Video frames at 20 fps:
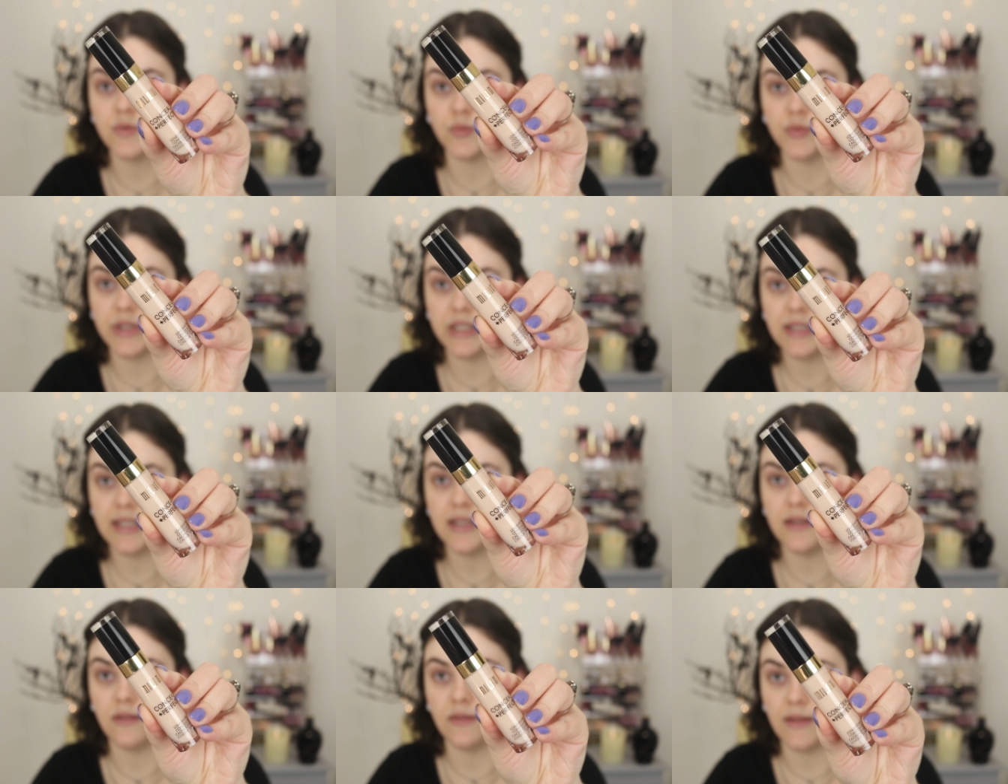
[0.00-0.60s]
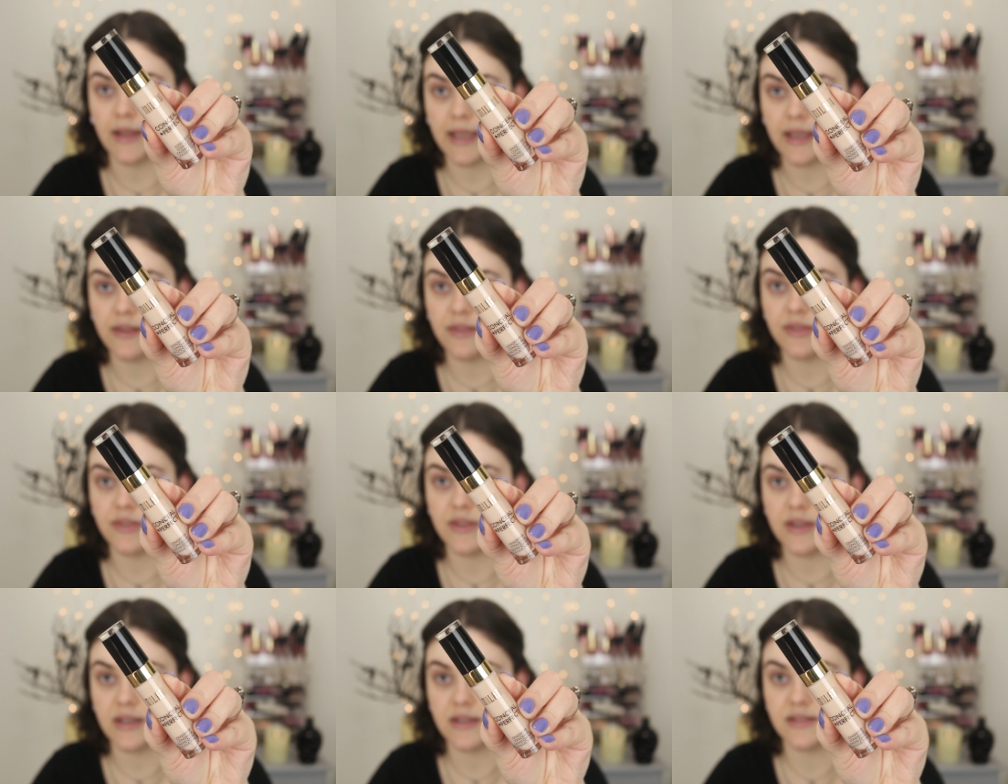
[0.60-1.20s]
really
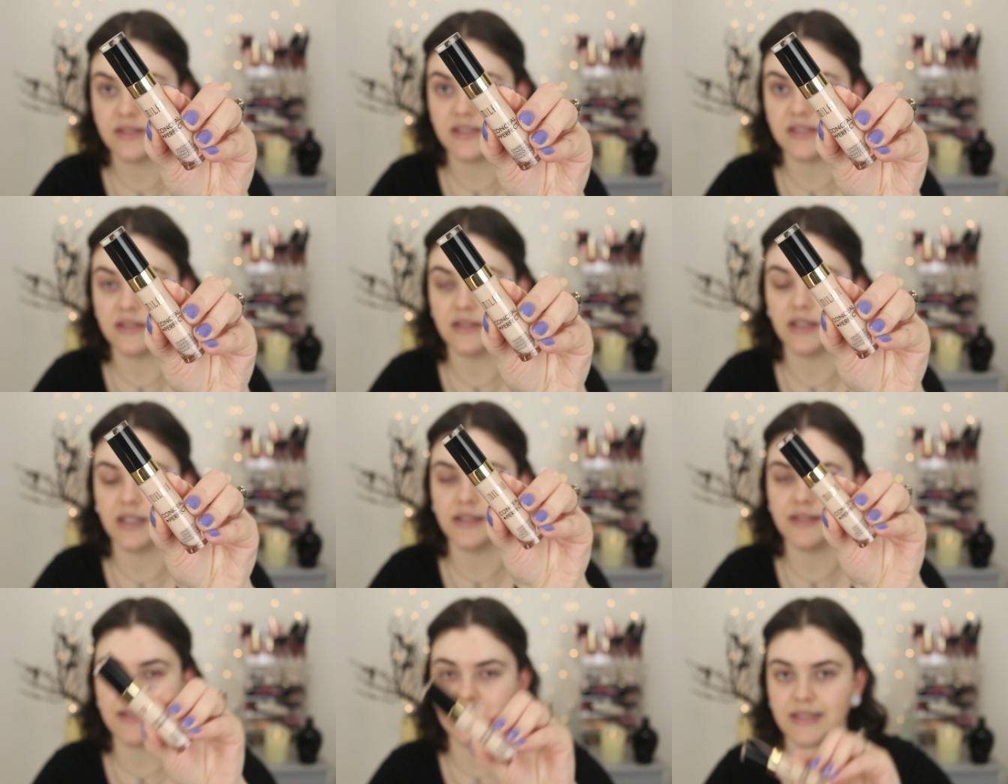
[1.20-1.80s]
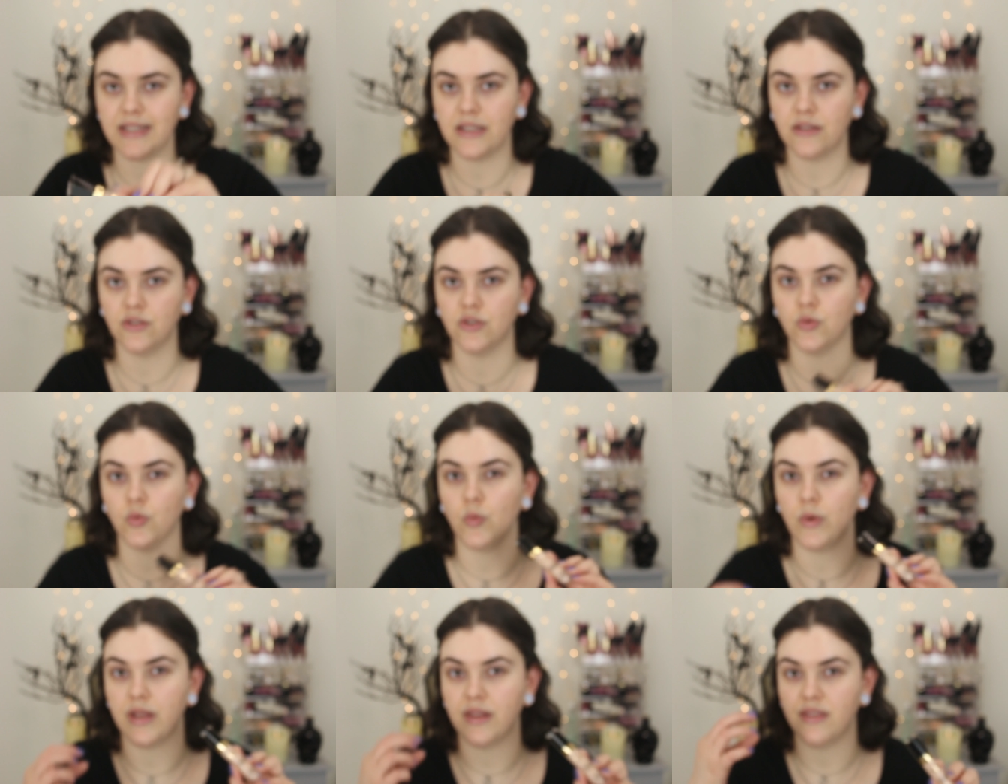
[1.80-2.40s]
like this concealer
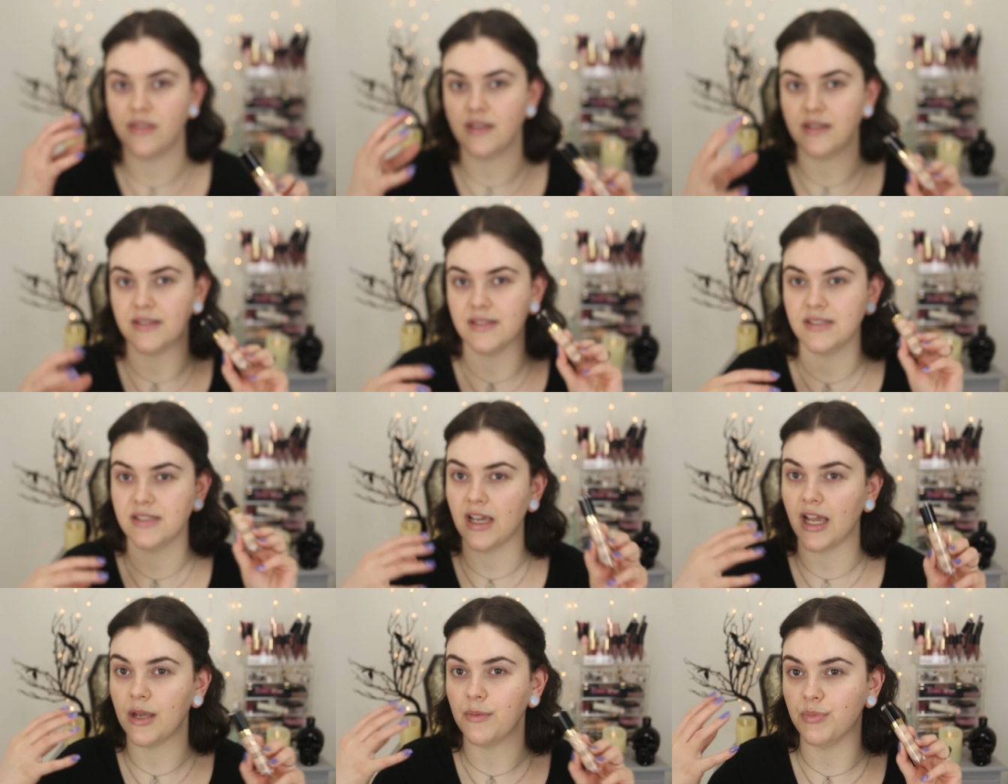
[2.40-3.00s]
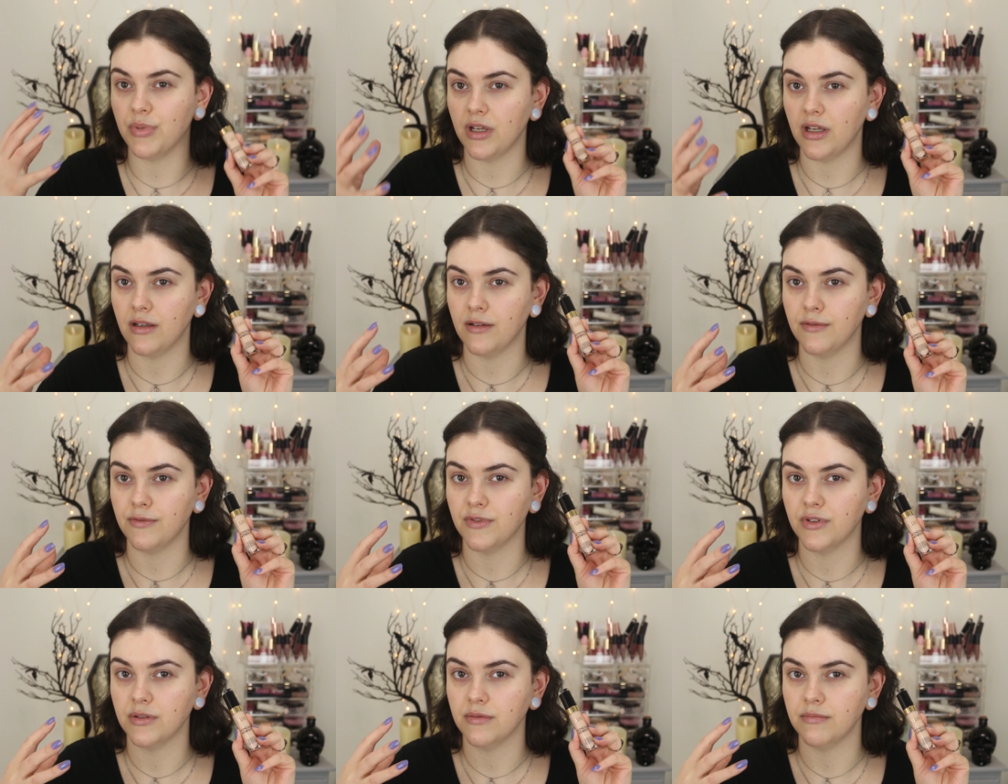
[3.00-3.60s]
with this type
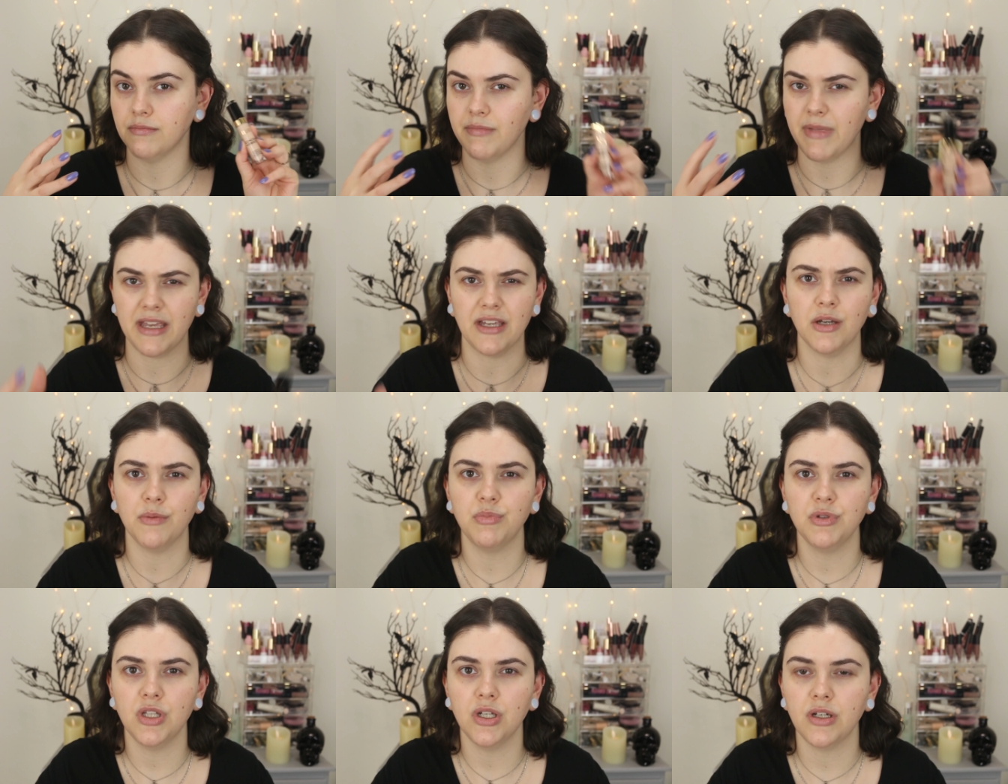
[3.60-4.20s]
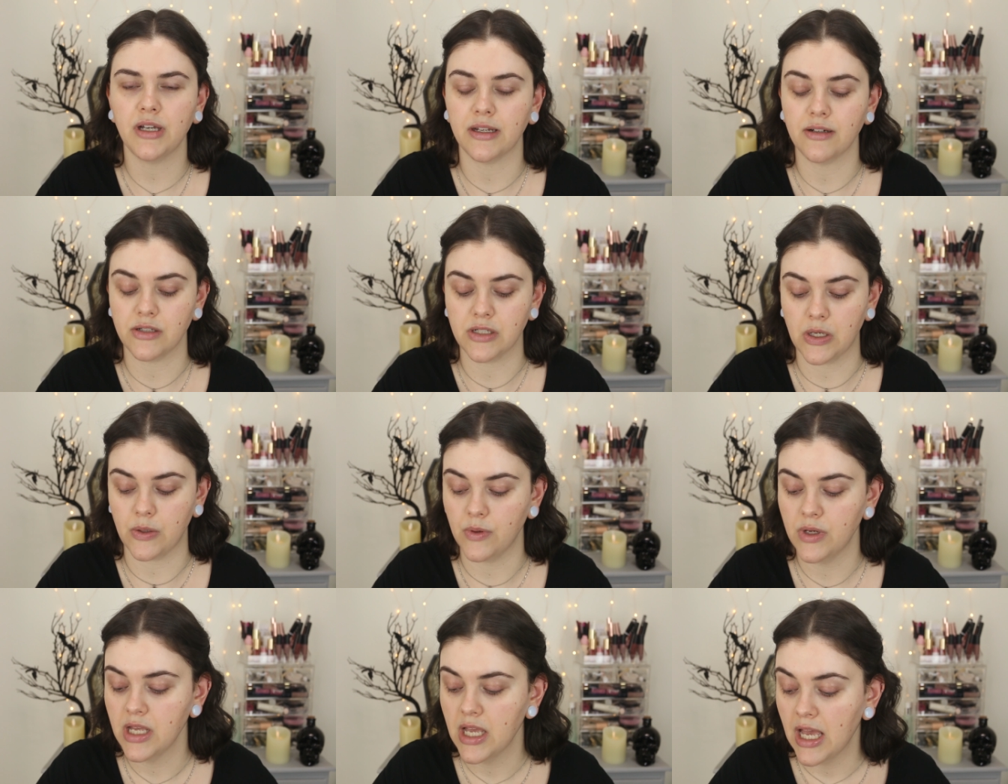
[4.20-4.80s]
of makeup look. I don't
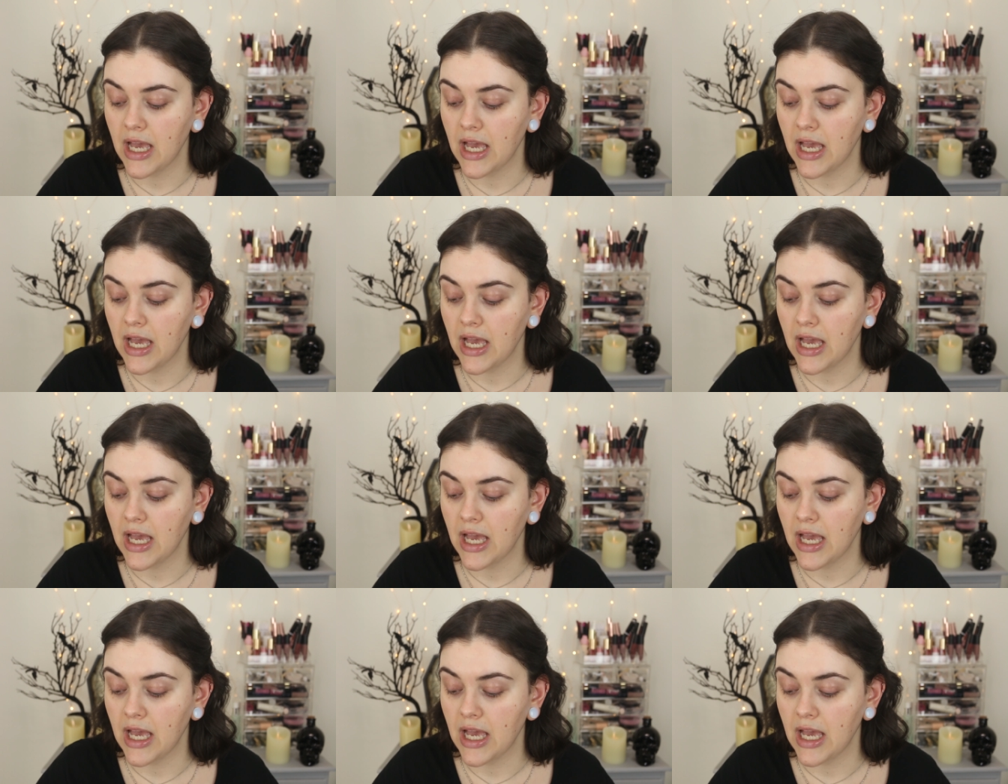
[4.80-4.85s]
know.